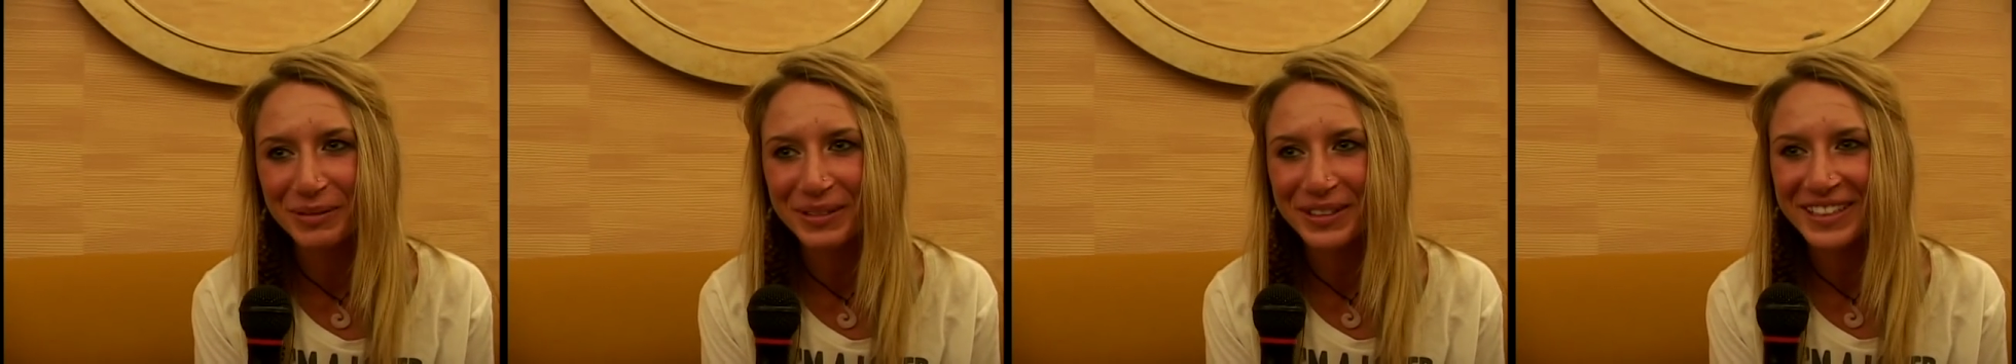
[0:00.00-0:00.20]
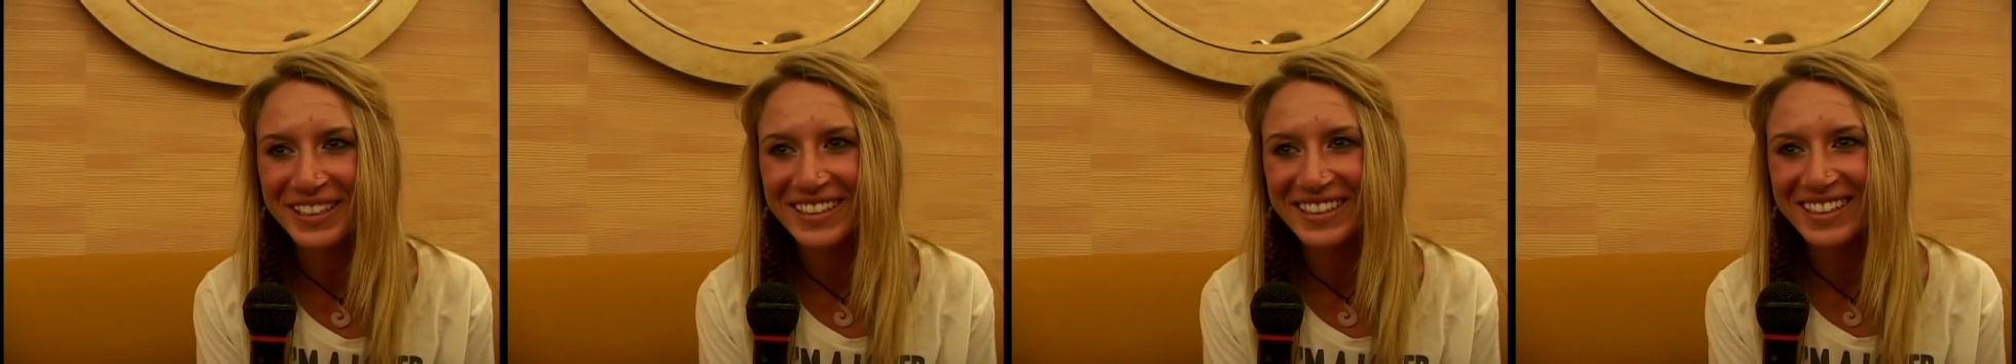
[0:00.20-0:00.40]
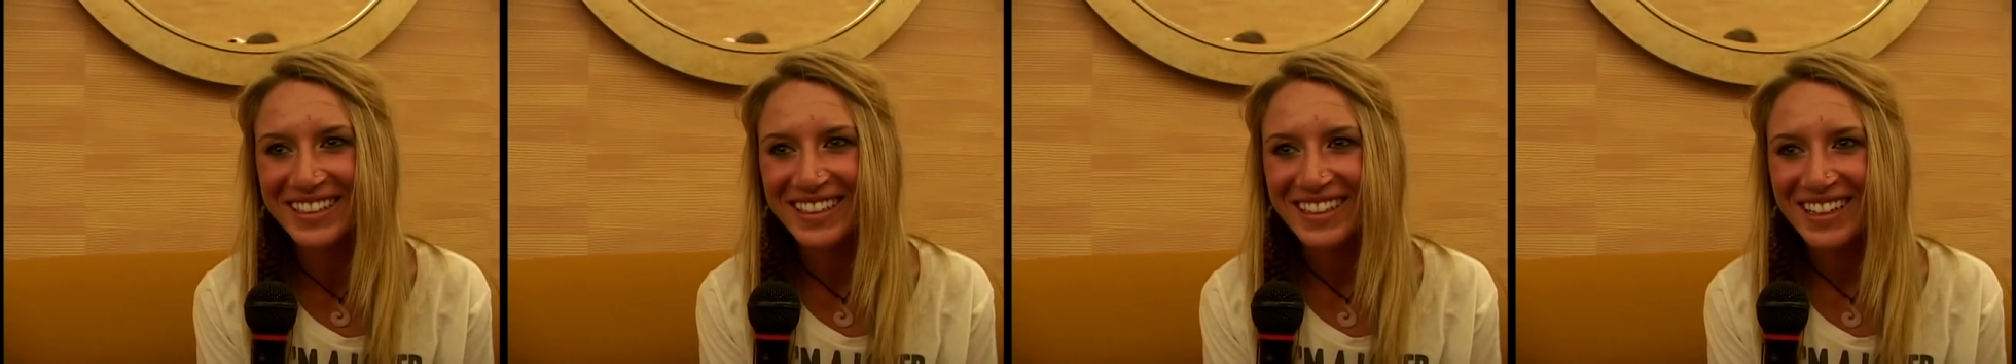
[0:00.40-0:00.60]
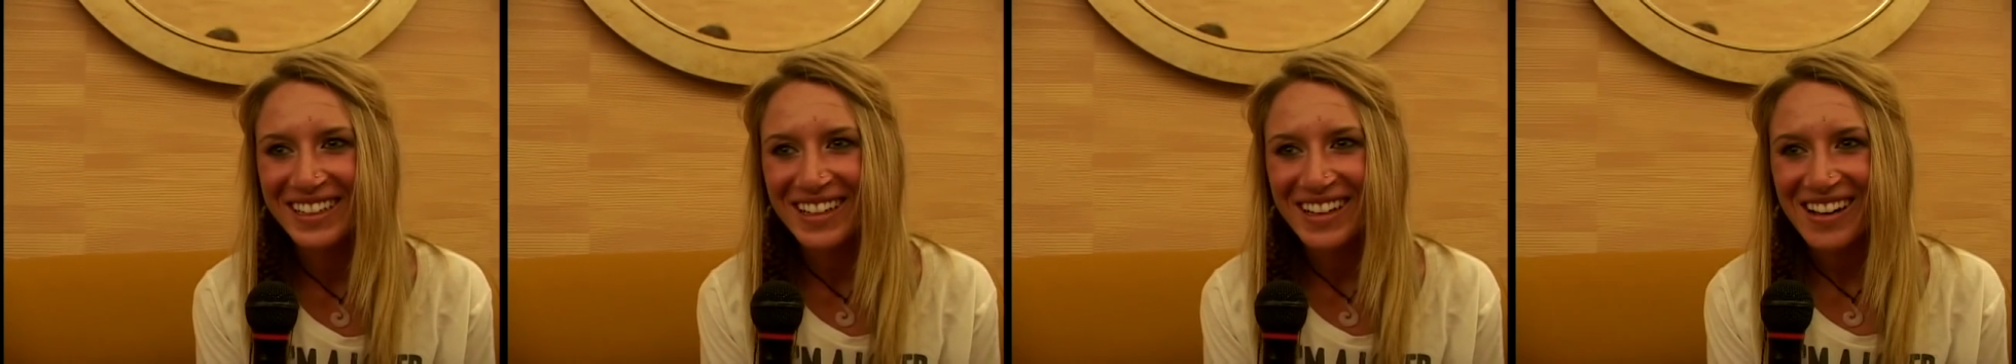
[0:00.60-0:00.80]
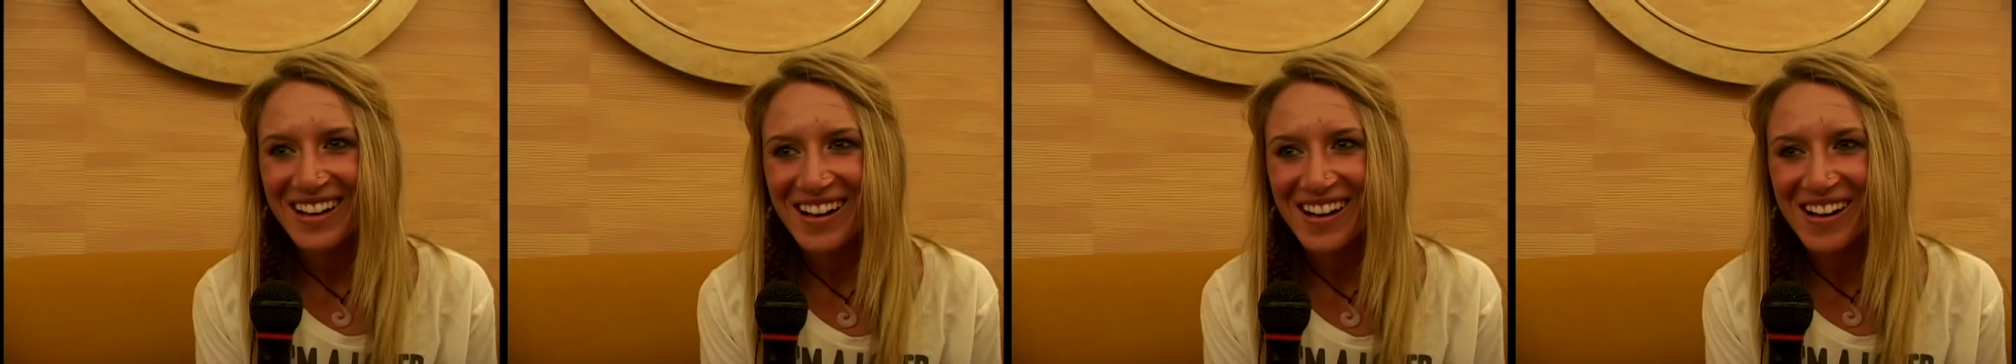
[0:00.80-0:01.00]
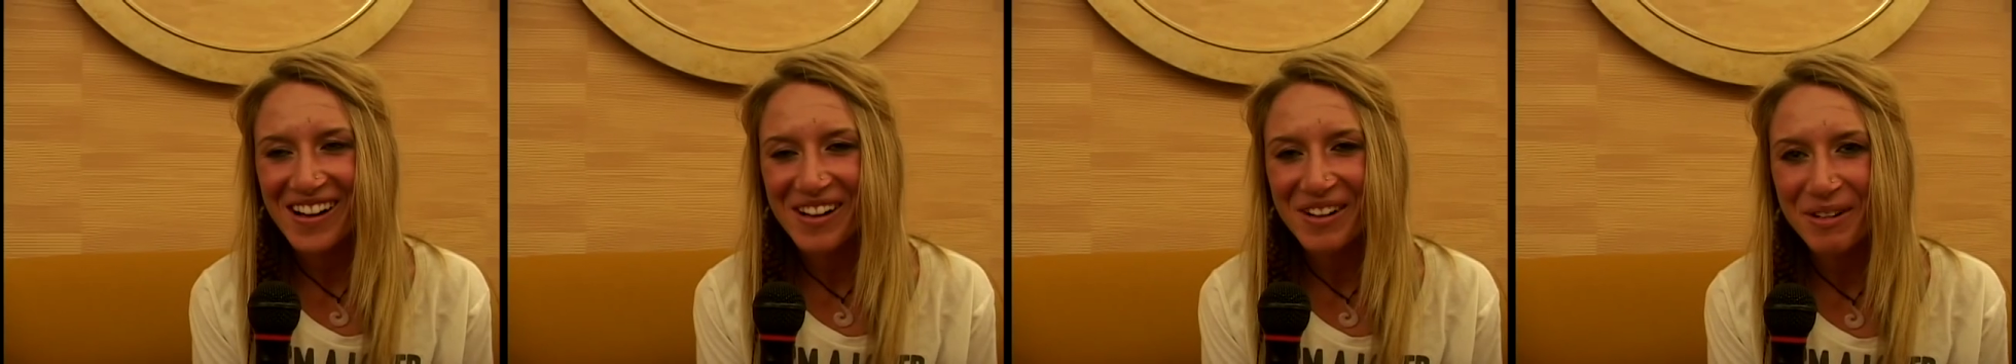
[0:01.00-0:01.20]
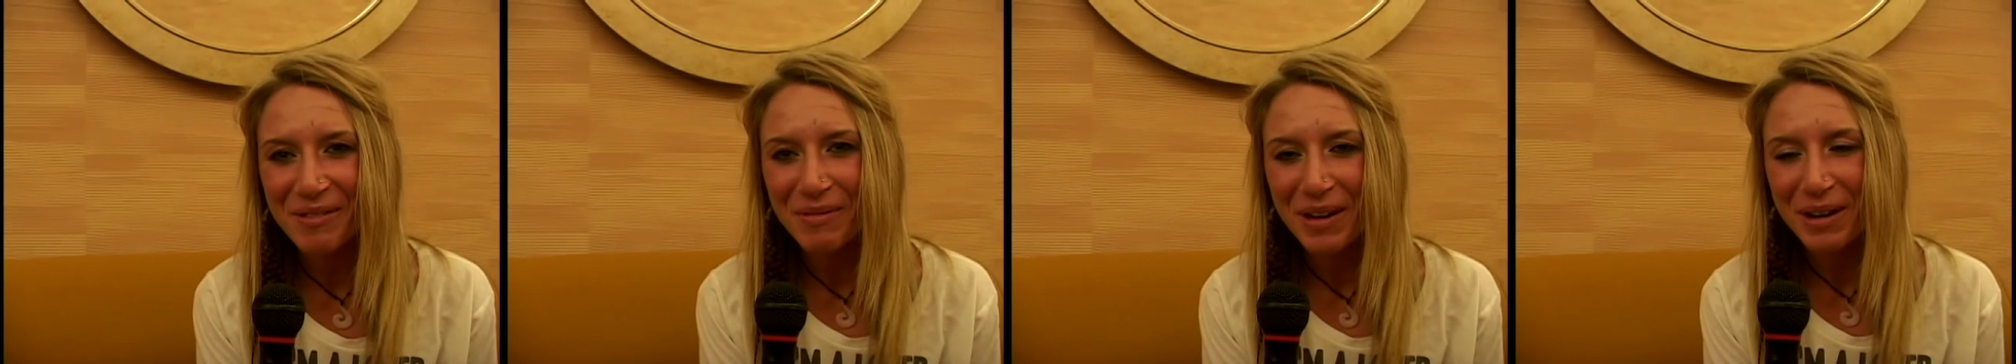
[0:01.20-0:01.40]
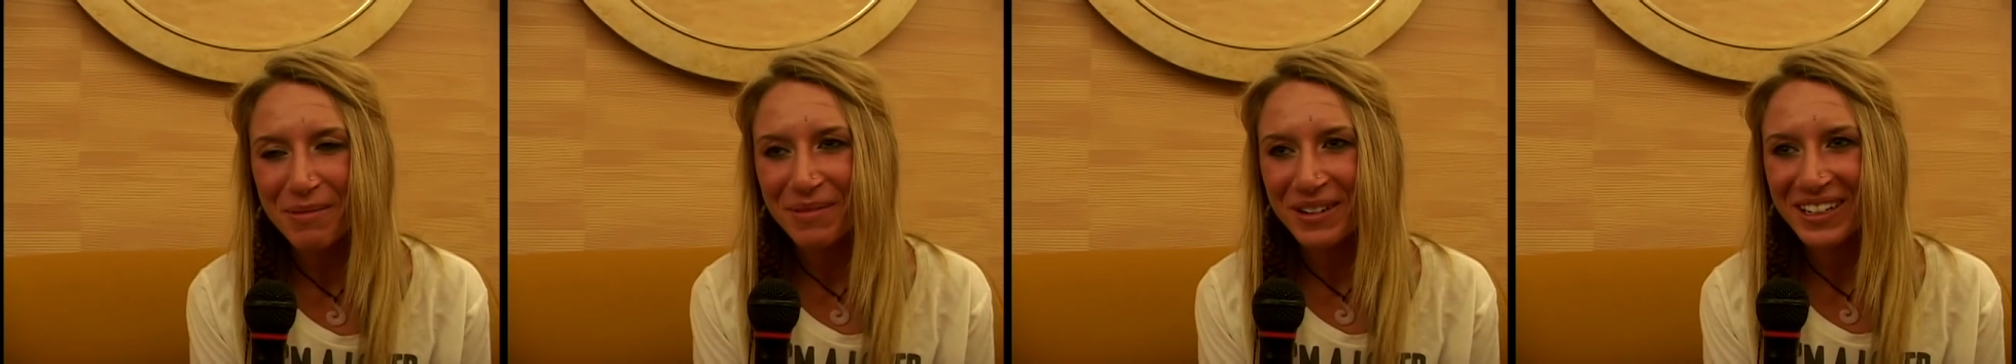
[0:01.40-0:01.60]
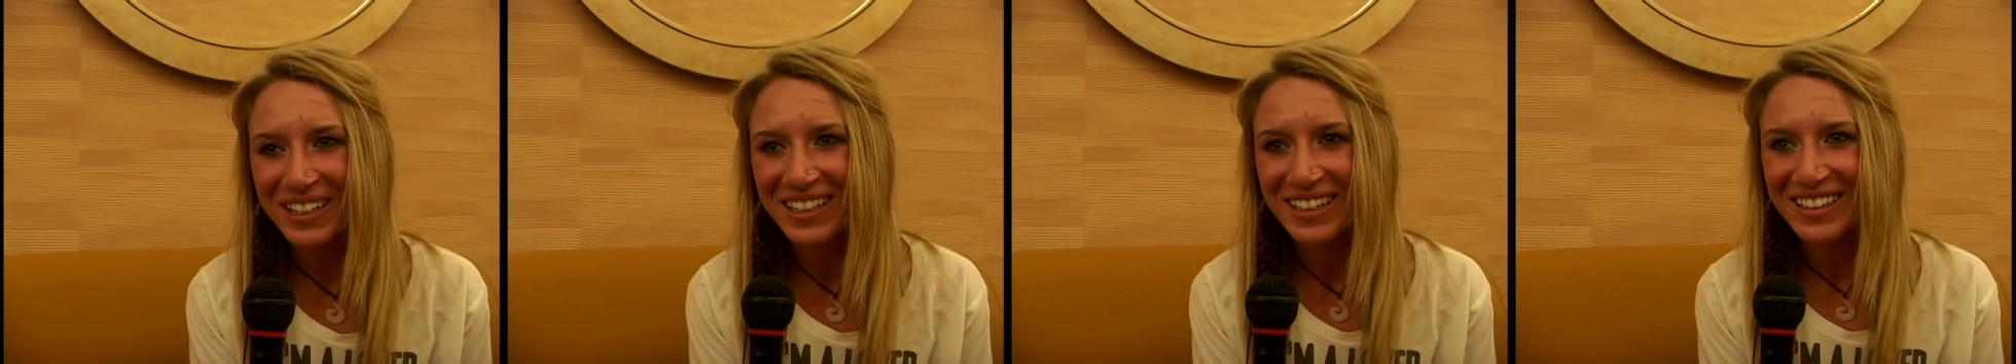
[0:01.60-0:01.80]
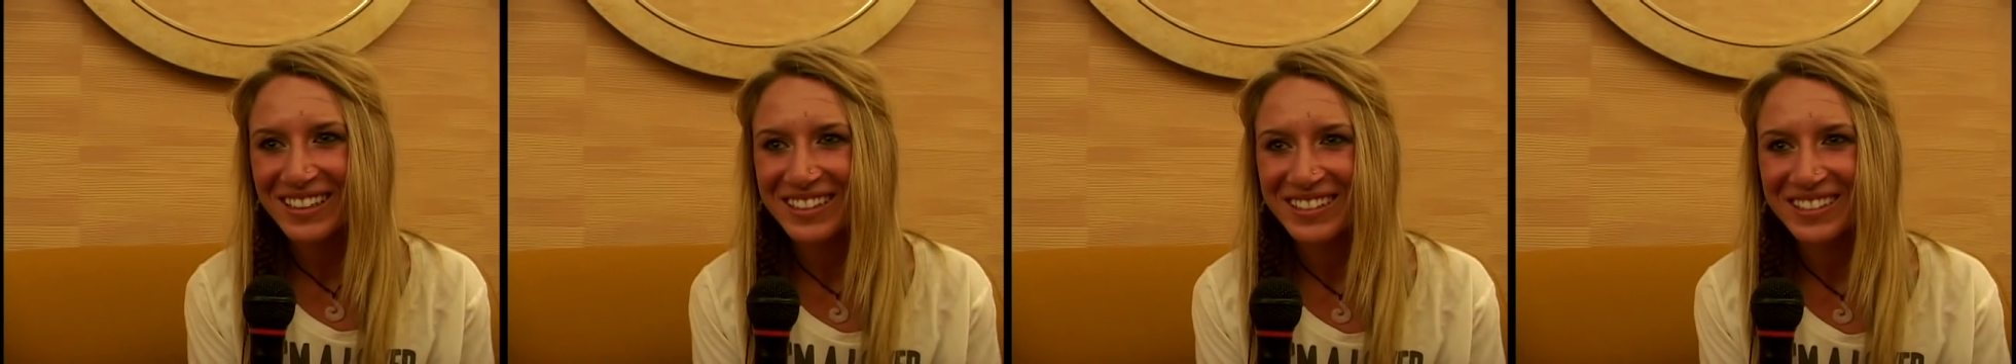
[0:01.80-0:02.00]
but I'm
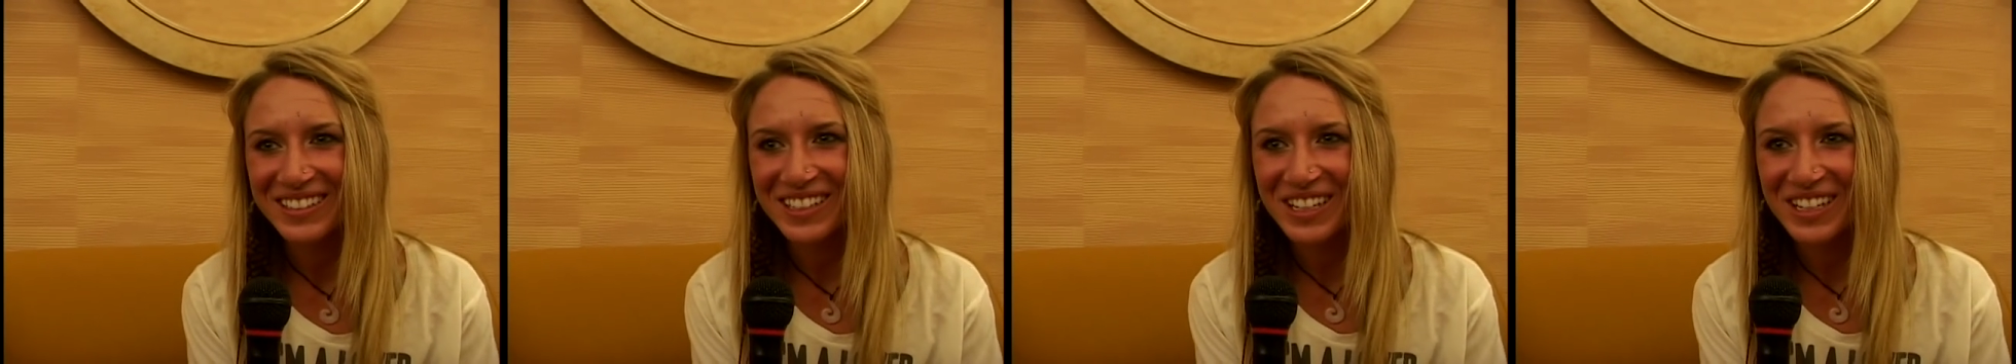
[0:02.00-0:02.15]
ready.